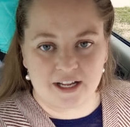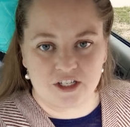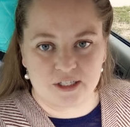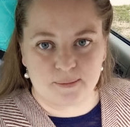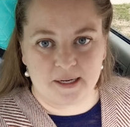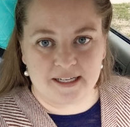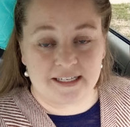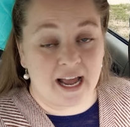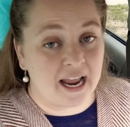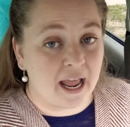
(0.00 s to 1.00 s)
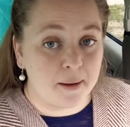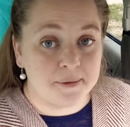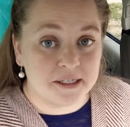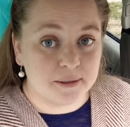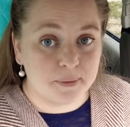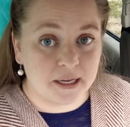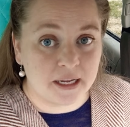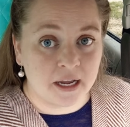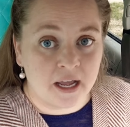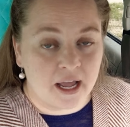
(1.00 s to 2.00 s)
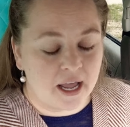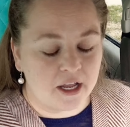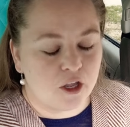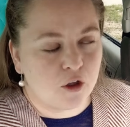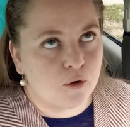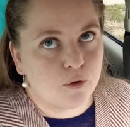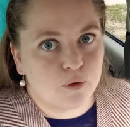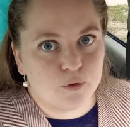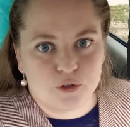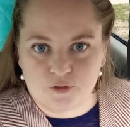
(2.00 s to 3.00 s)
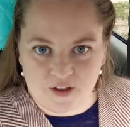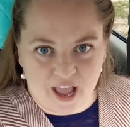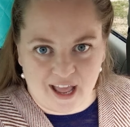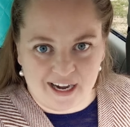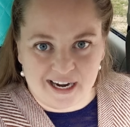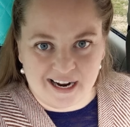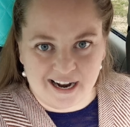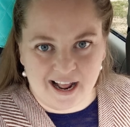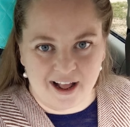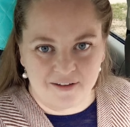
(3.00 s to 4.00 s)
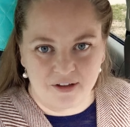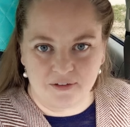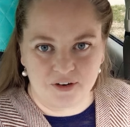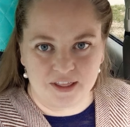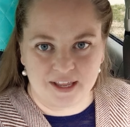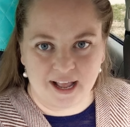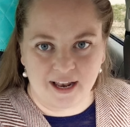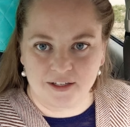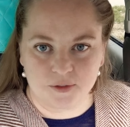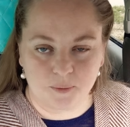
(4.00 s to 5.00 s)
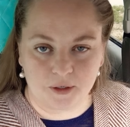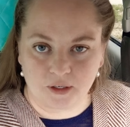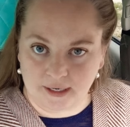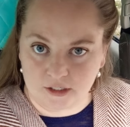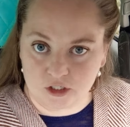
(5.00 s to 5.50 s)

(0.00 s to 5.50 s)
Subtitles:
just because I happen to be a huge fan of everything Alice in Wonderland.